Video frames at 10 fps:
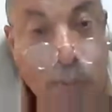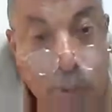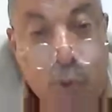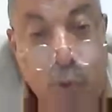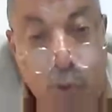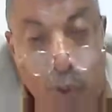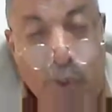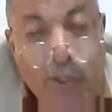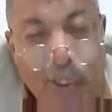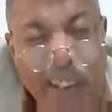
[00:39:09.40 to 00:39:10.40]
The book was
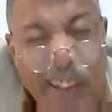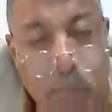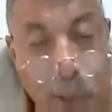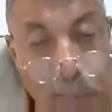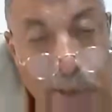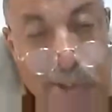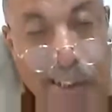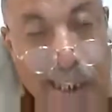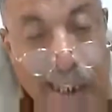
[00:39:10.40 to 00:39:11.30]
originally published in